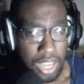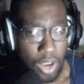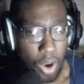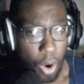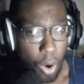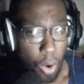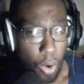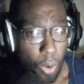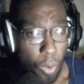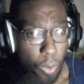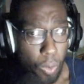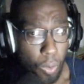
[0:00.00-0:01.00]

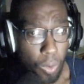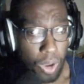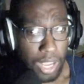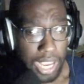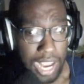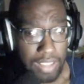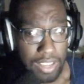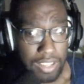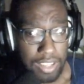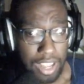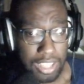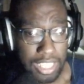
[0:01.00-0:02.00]
Oh, it's a
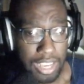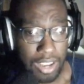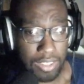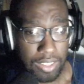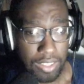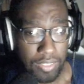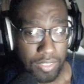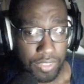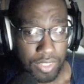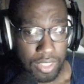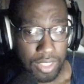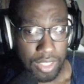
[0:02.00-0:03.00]
knockout.
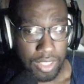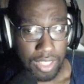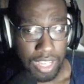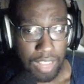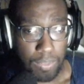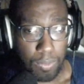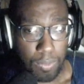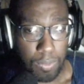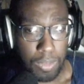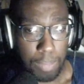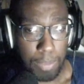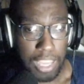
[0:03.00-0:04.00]
That's
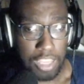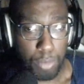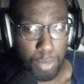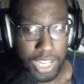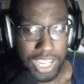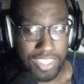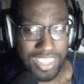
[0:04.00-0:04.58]
for not paying your mortgage.